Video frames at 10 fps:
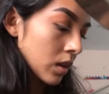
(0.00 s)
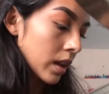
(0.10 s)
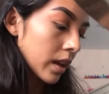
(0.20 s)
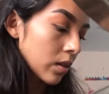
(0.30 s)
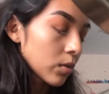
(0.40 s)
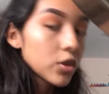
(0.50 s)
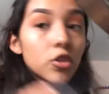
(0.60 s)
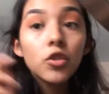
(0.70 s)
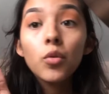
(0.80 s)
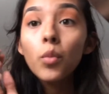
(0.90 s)
Okay, would you
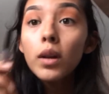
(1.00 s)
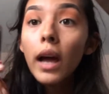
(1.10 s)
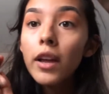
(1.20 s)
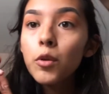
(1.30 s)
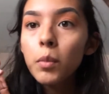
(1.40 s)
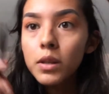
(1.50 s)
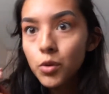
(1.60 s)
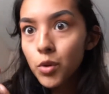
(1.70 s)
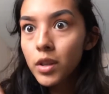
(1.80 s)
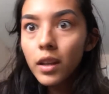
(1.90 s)
do the one eye, you must
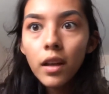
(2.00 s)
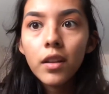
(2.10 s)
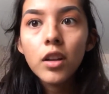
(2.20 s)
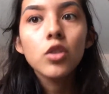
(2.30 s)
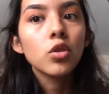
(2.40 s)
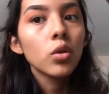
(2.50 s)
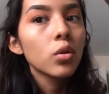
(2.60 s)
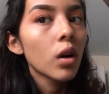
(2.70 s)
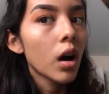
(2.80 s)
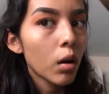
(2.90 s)
do the other,
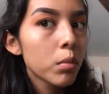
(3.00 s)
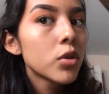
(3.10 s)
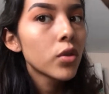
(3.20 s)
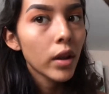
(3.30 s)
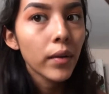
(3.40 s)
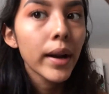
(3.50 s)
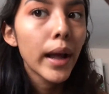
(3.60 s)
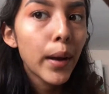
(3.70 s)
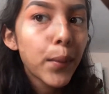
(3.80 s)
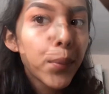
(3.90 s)
so I'm going to do that right
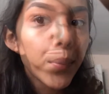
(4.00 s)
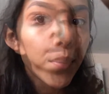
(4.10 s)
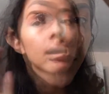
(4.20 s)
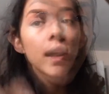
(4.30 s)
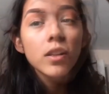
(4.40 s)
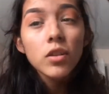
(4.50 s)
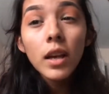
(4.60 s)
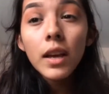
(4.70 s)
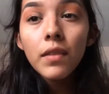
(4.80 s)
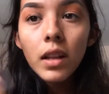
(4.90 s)
now. It's
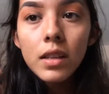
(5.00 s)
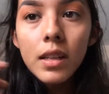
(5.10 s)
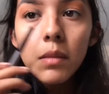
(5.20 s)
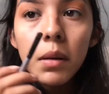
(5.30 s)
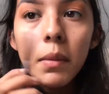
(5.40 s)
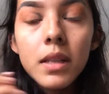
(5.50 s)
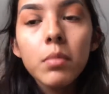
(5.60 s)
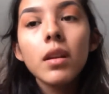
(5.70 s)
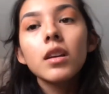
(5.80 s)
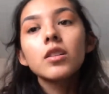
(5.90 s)
okay if it looks a little bit messy
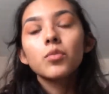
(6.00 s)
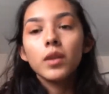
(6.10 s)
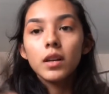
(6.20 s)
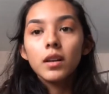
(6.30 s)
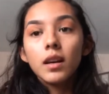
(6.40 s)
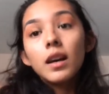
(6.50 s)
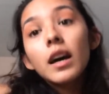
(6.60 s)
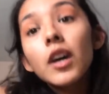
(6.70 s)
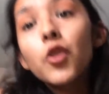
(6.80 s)
because we're going to cut